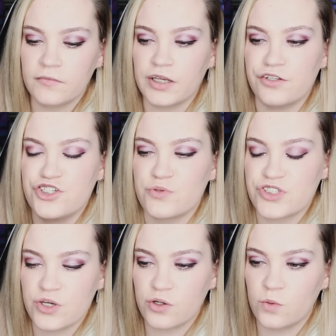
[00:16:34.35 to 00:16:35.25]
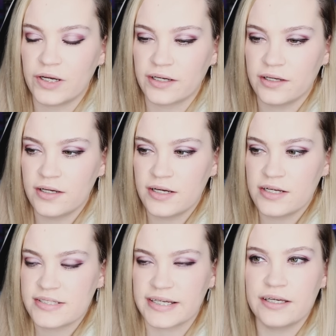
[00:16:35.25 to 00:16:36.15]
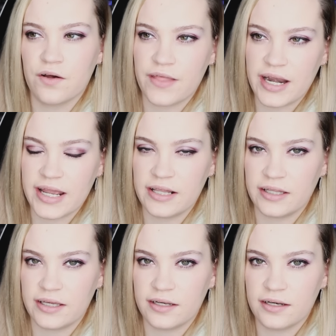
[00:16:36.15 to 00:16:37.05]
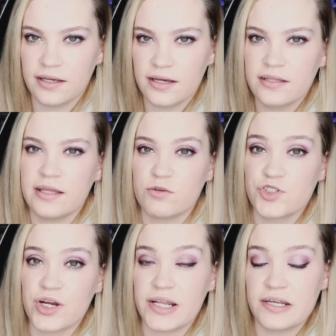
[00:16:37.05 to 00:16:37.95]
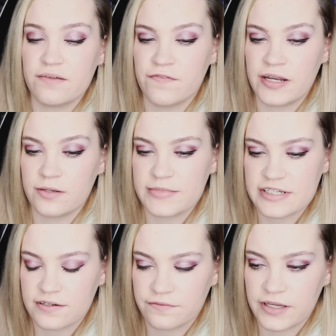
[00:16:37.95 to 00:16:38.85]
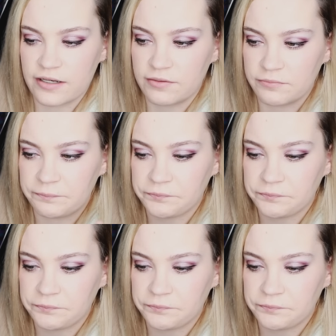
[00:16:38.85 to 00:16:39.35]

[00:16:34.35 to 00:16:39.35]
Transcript: And she was so quick to kill that alien that was trying to defend himself. And